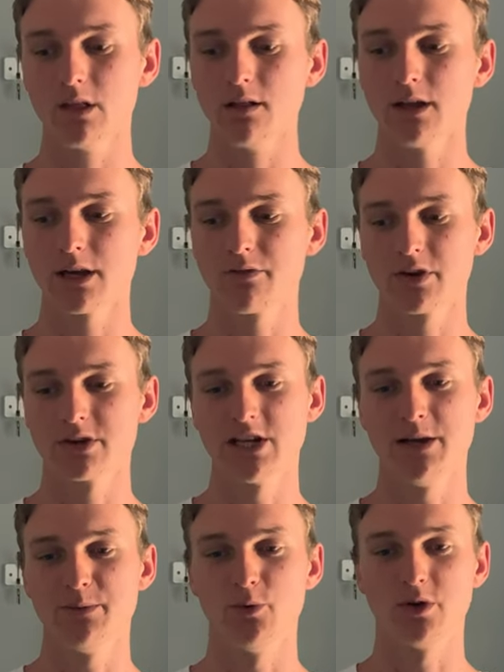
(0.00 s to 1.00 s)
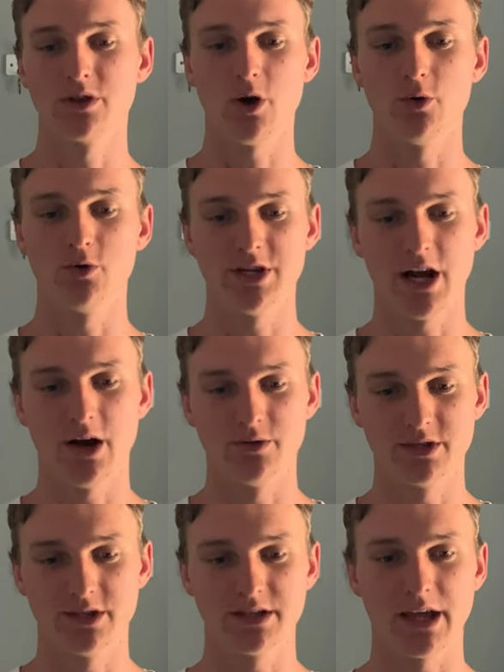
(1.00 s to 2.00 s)
Like for example with cold
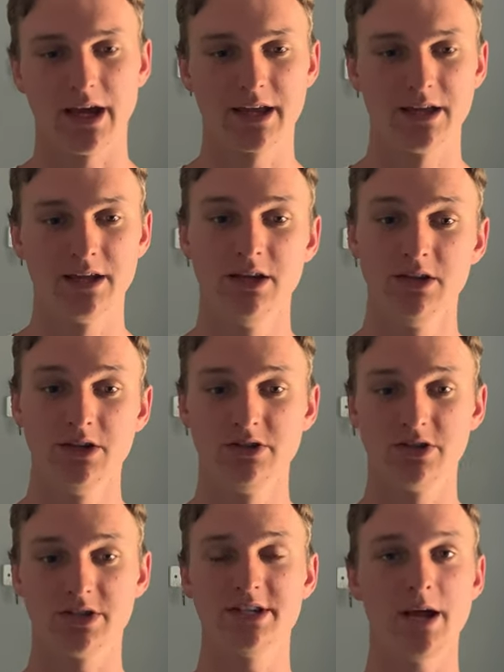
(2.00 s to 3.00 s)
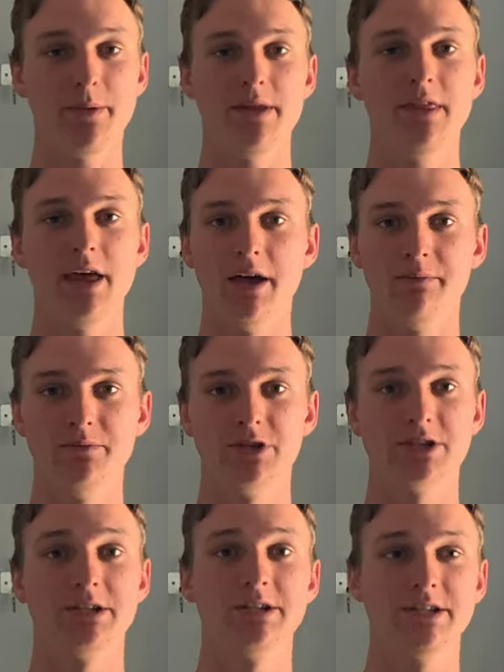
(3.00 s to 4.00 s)
showers, it's like, just step in there,
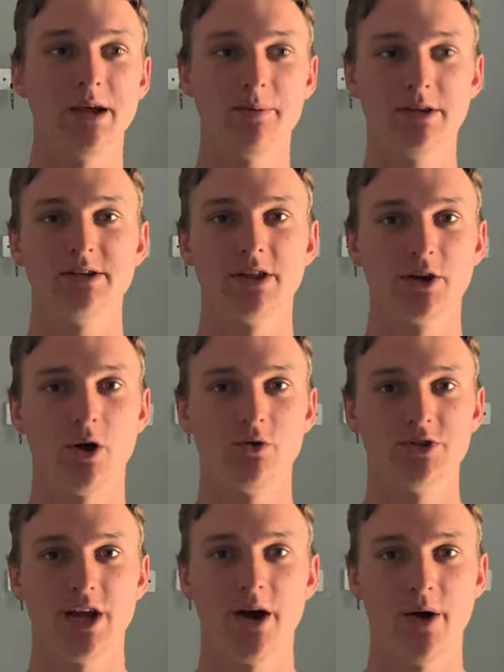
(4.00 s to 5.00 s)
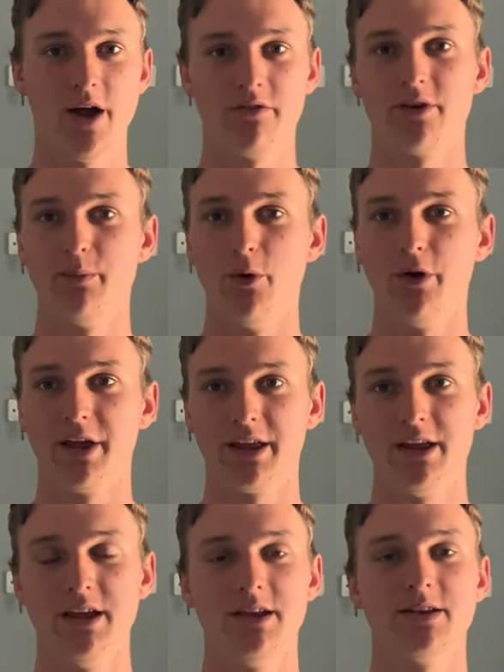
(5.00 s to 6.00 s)
just step into the cold shower every morning.
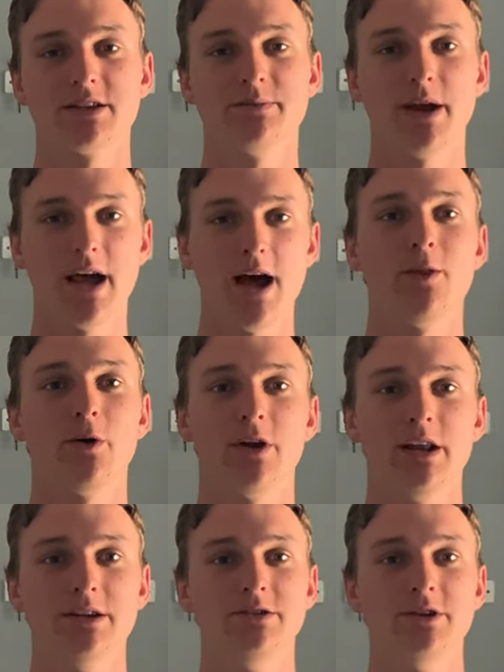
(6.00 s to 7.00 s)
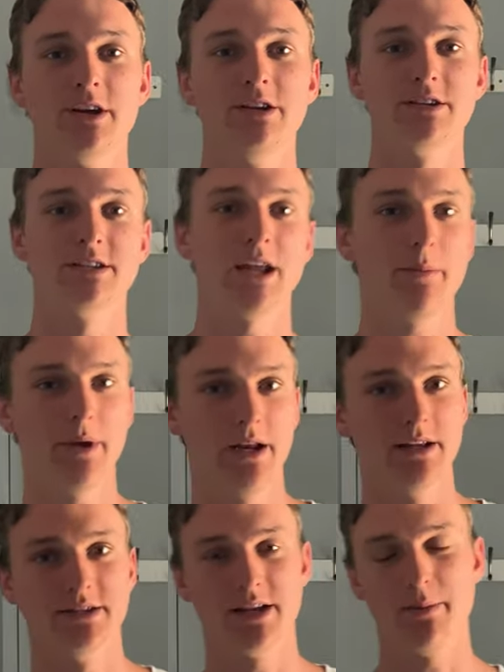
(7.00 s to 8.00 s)
Doesn't matter how long it is, you can just step in
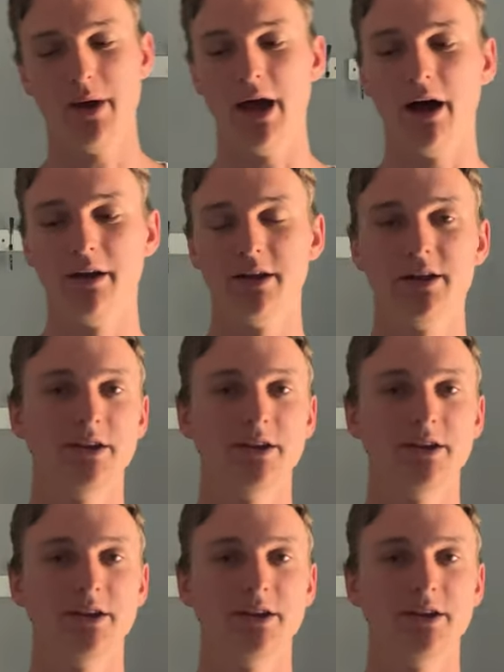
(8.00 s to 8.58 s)
and step out.